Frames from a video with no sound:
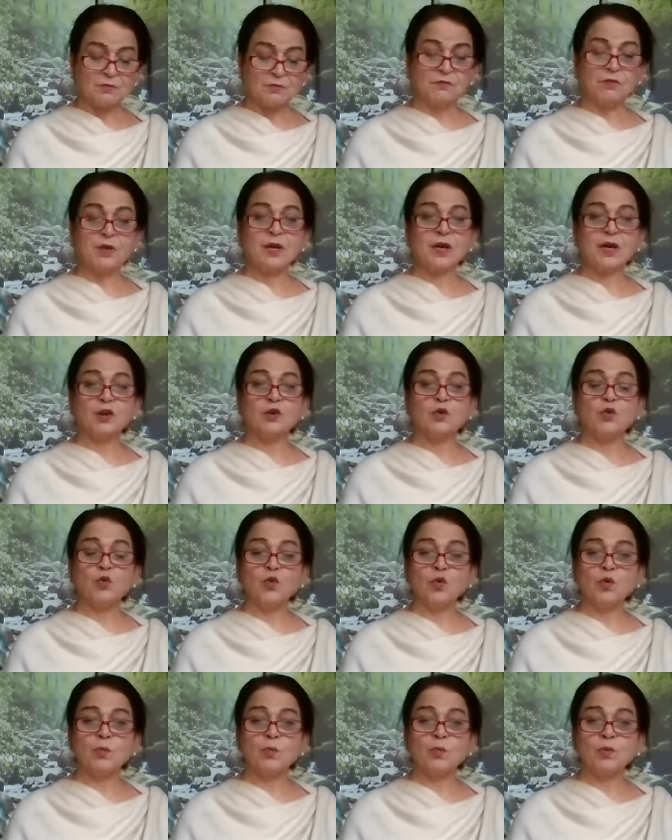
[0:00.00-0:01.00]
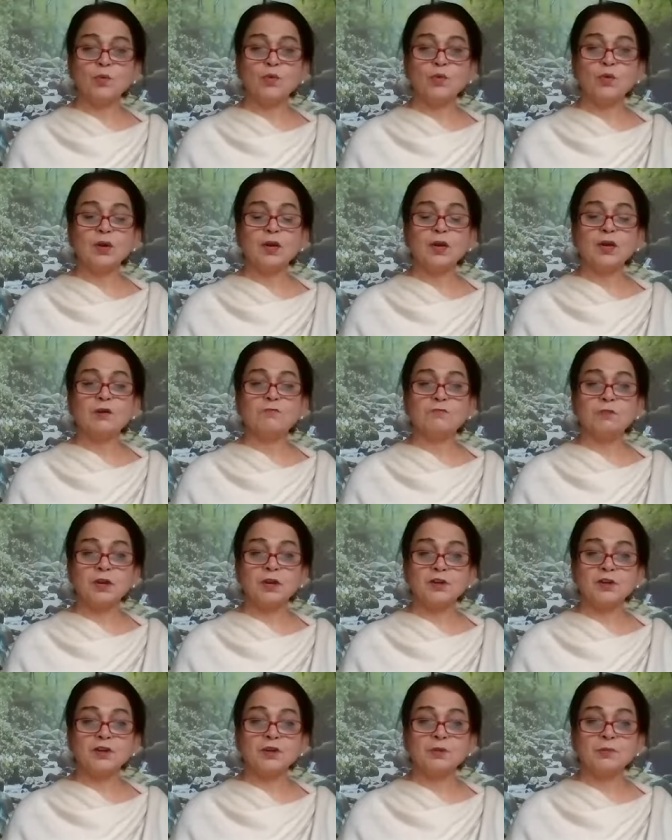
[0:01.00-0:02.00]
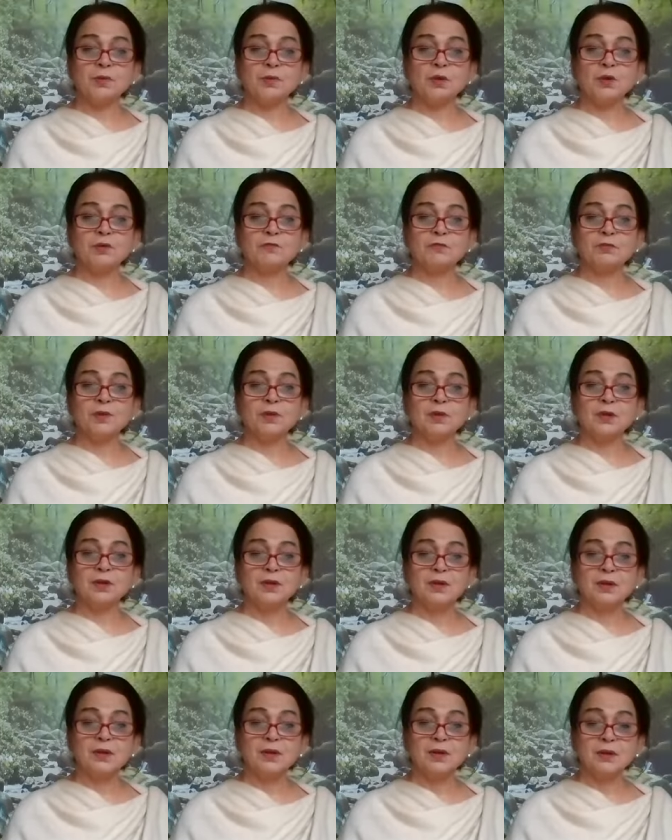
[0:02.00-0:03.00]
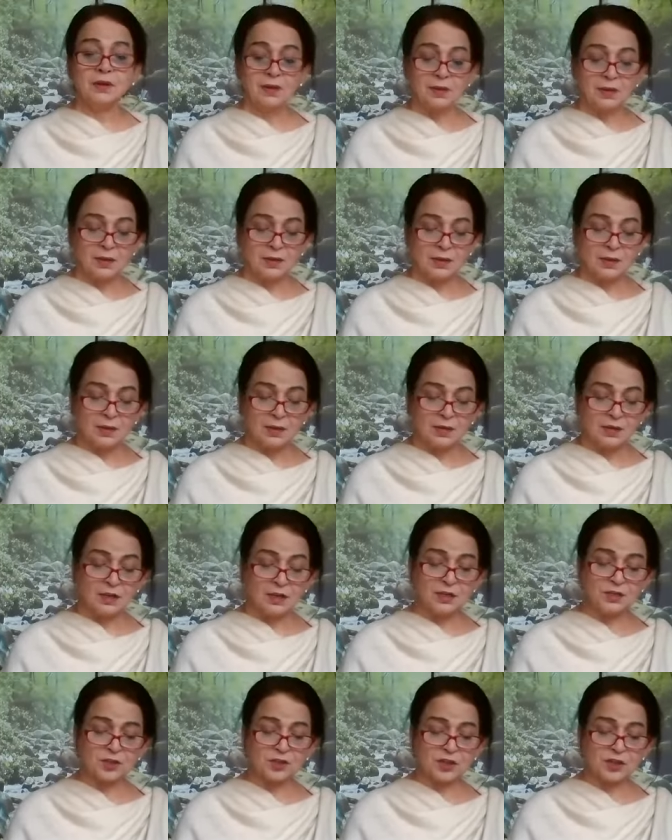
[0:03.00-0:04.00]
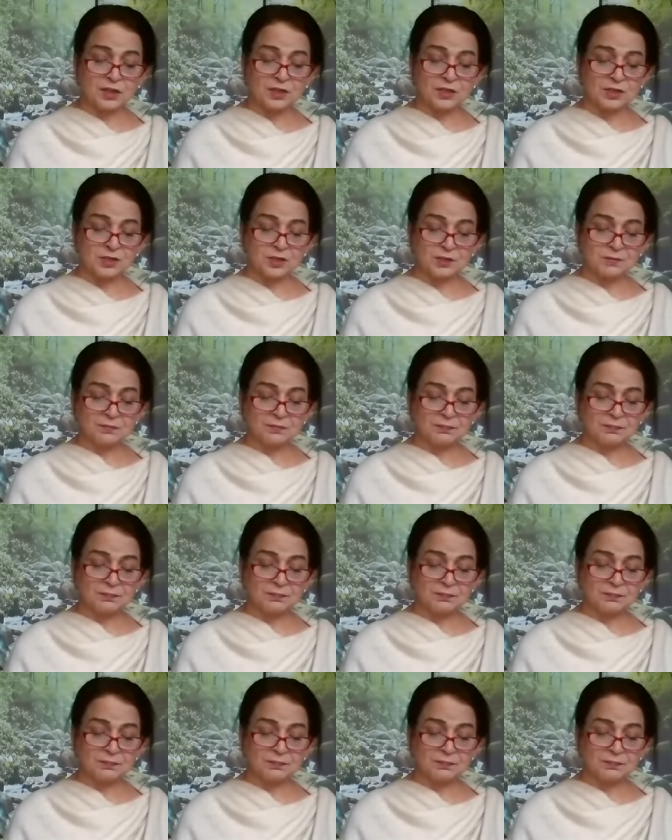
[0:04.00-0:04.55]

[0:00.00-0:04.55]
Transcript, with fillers: We are no more a victim of uh, instincts.